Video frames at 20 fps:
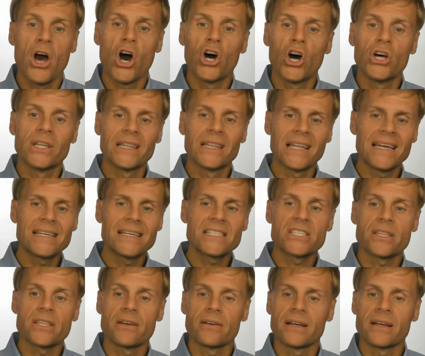unless
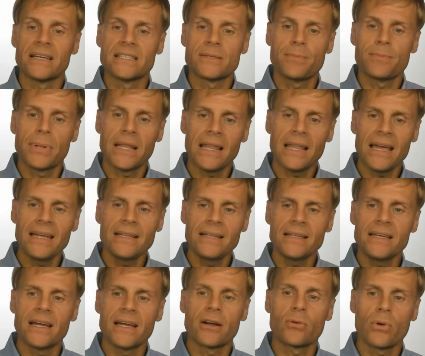there is
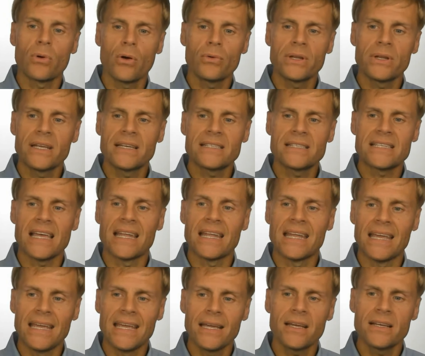plainly erroneous and
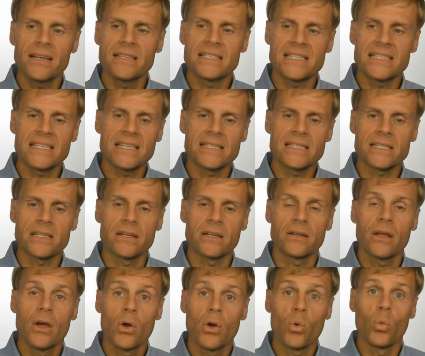
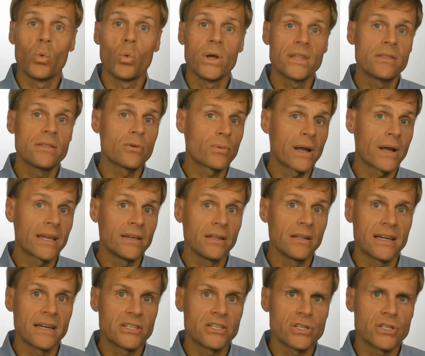inconsistent with the
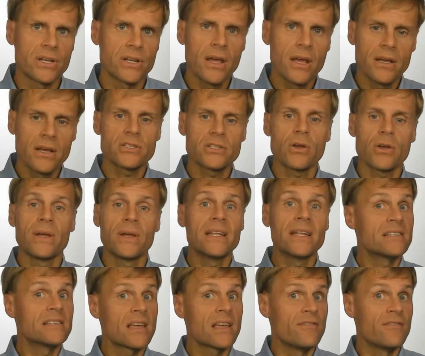regulation. So
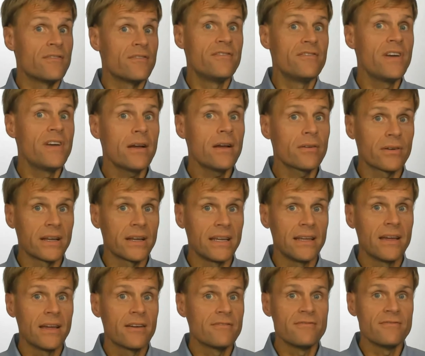it is a
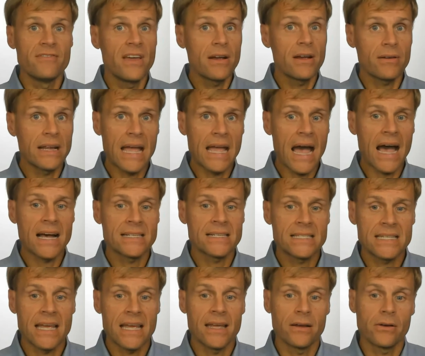very, very high
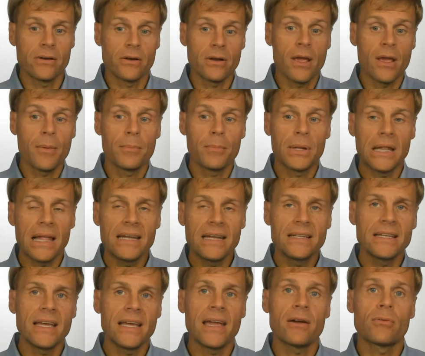standard,
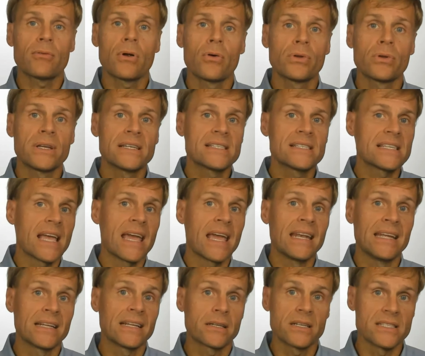plainly erroneous
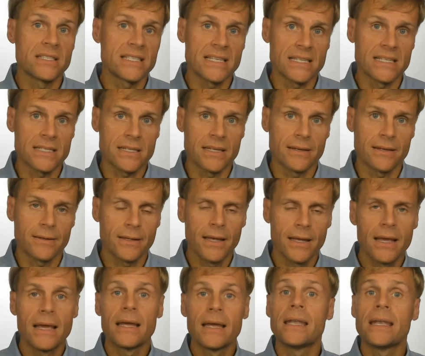and inconsistent.
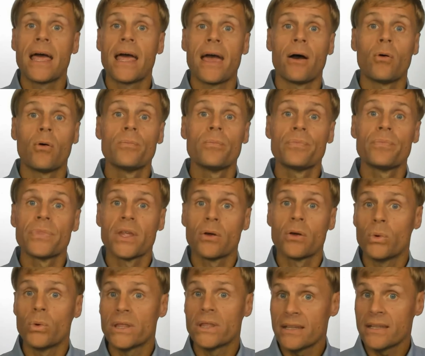Now,
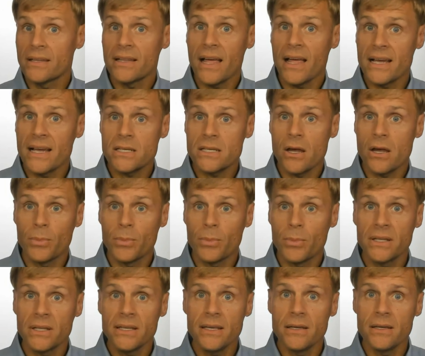within the last
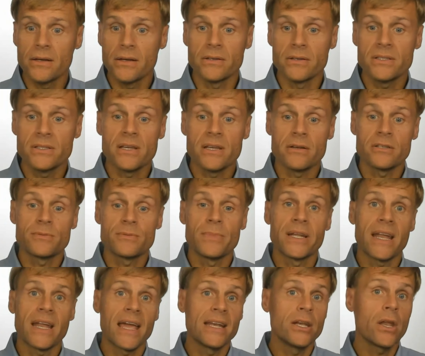couple of years, there's
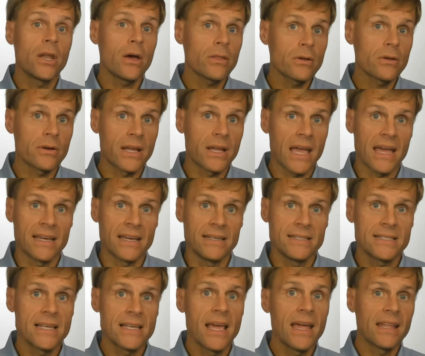been another
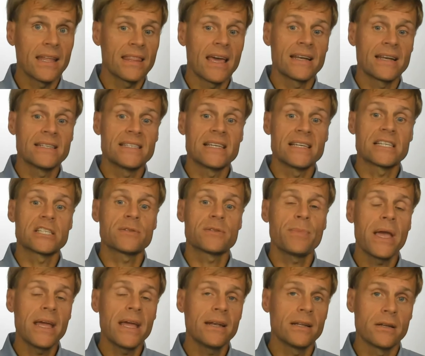case that has
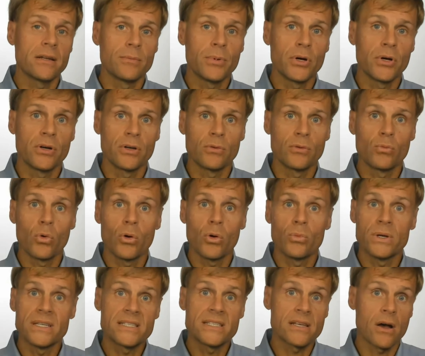expanded upon what
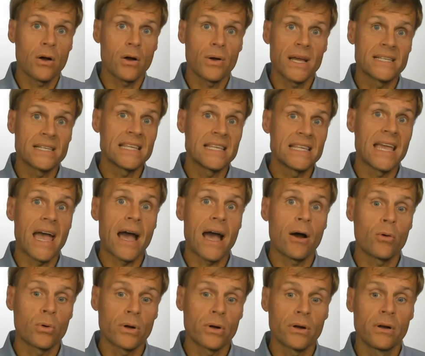we saw as the
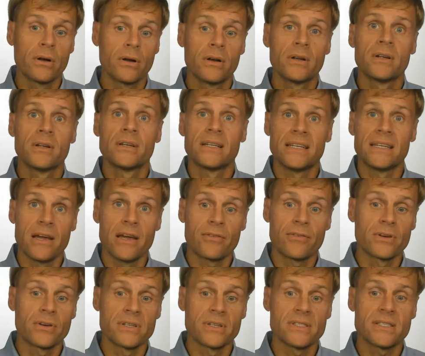Auer
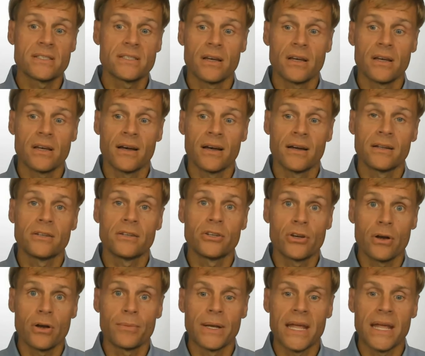deference uh,
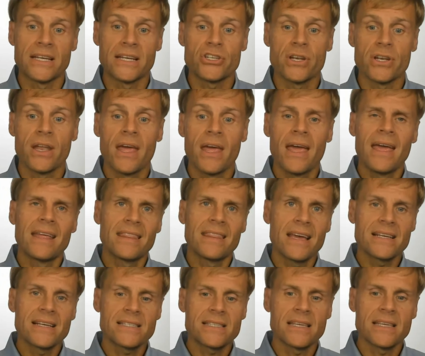determination.
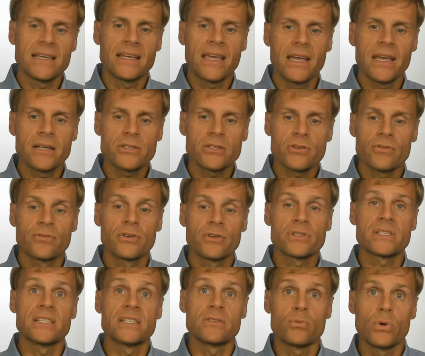That's the Kisor
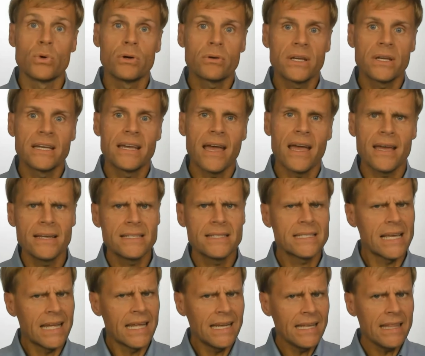versus Wilkie
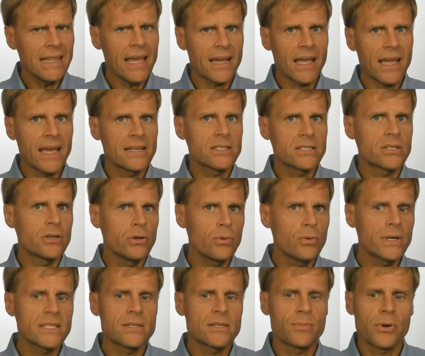case. And in that case, the
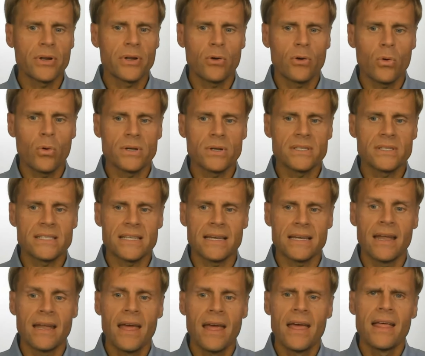U.S. Supreme Court
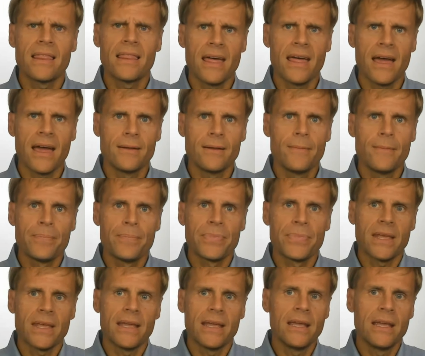said that
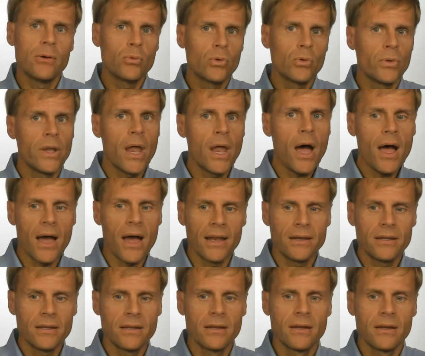it will
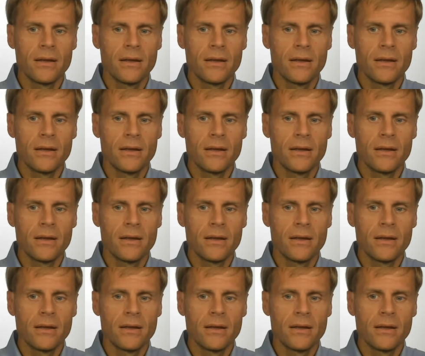not